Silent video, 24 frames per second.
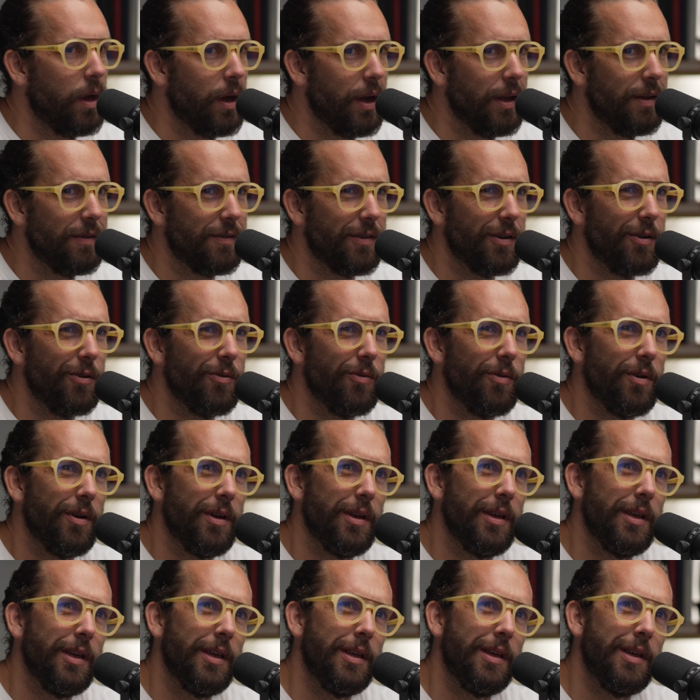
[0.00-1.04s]
And so
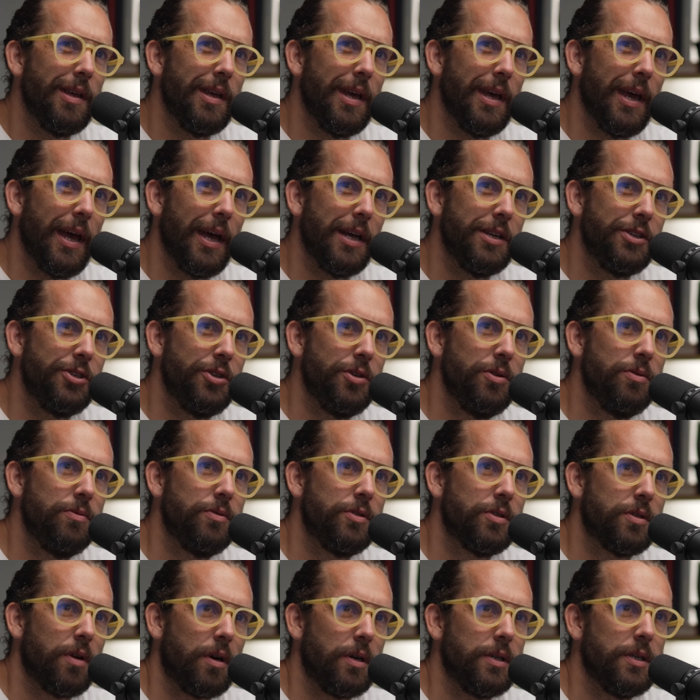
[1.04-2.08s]
as you
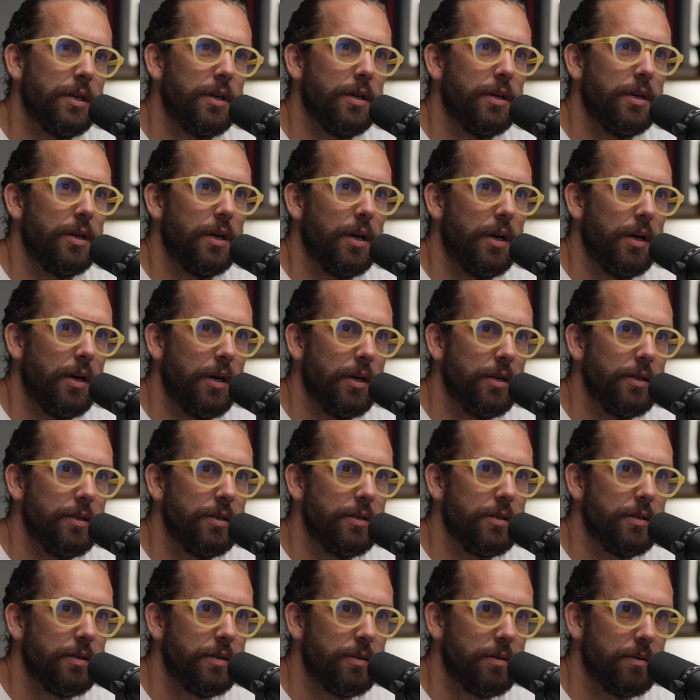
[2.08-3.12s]
start to
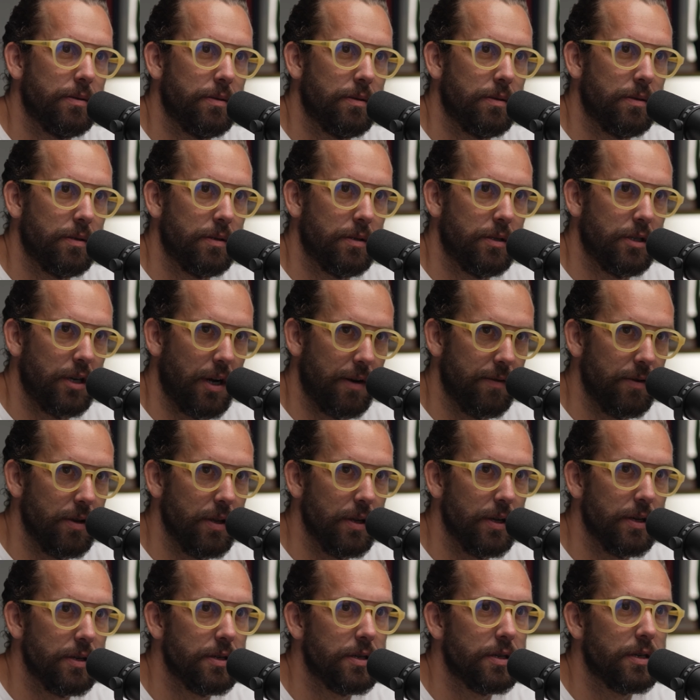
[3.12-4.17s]
uncover
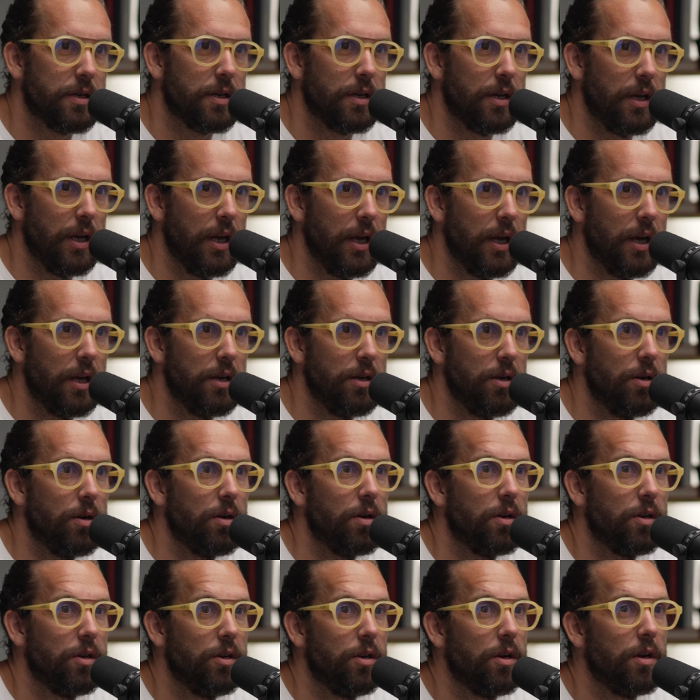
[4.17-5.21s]
this and
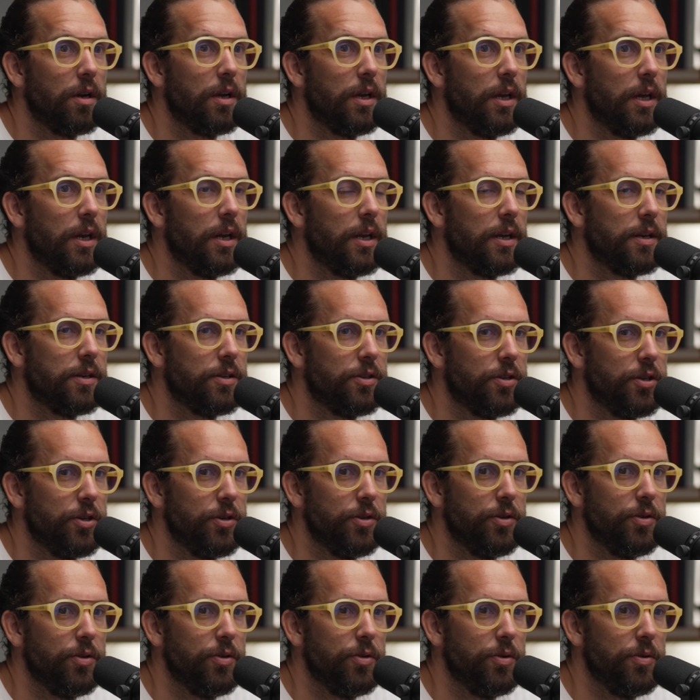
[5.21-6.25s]
you're you're getting
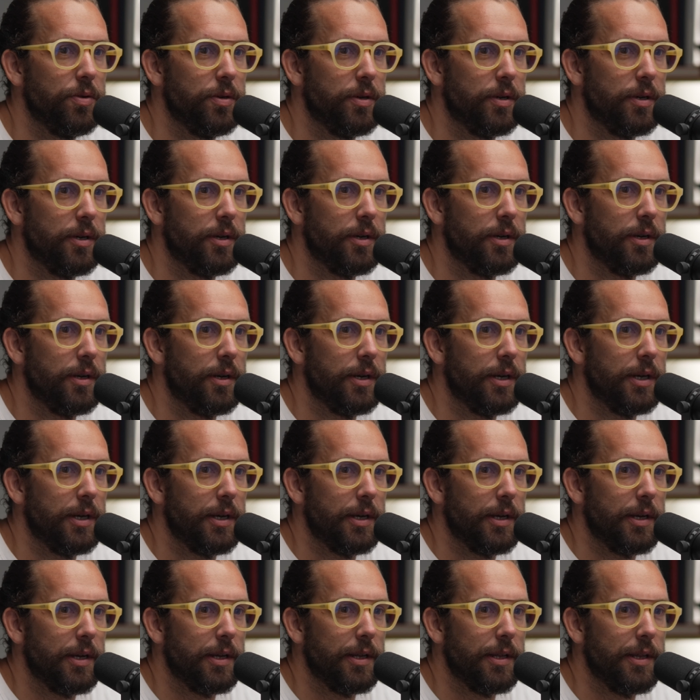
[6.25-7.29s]
to
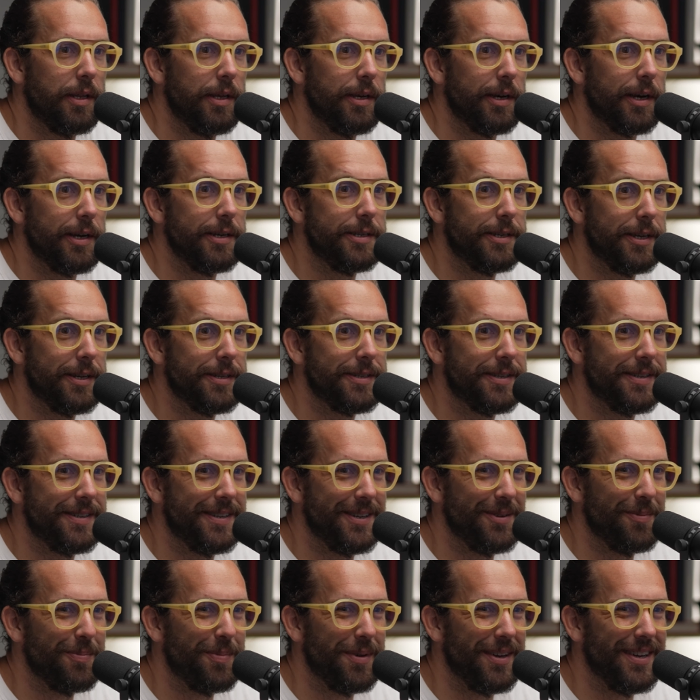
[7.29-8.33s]
the
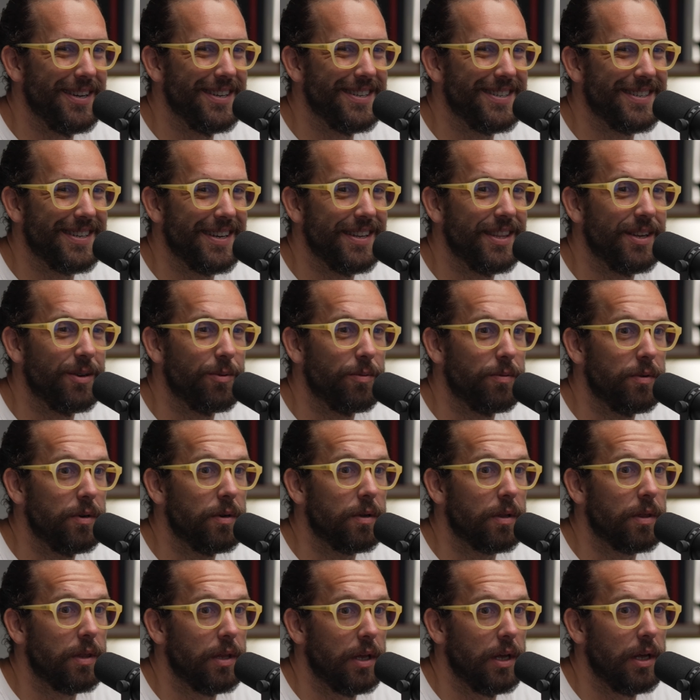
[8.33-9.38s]
identity piece and the mm-hmm.
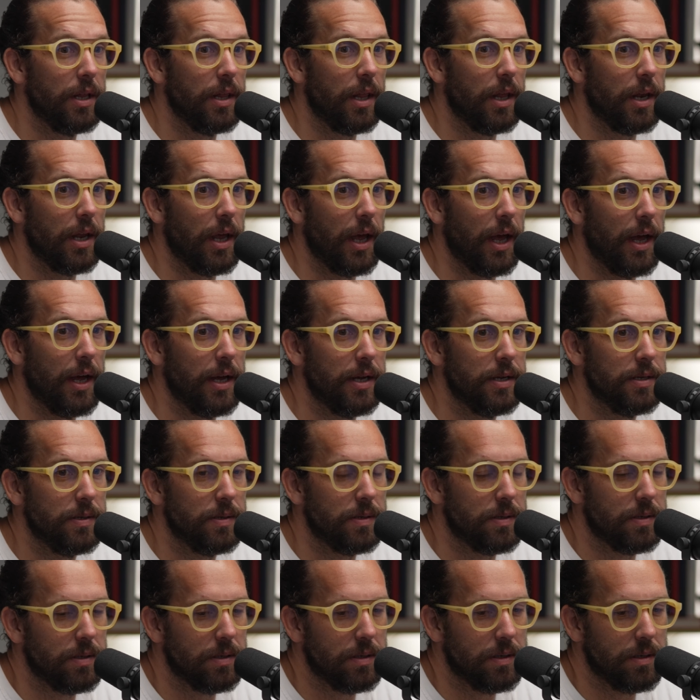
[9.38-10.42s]
real thing that
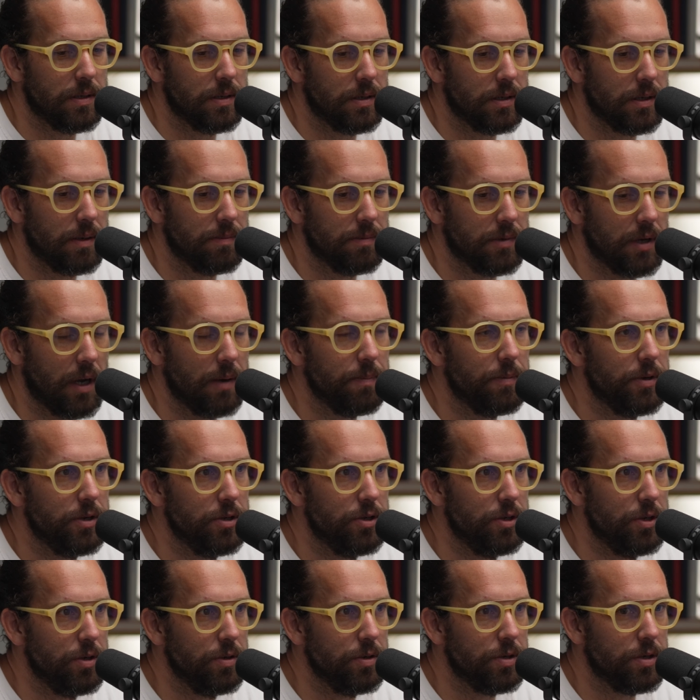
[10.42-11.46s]
has some type of
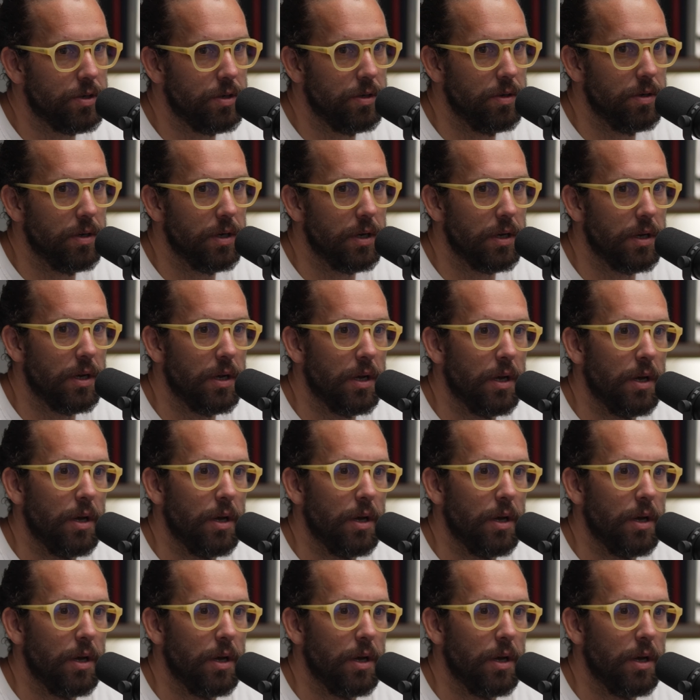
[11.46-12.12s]
juice to it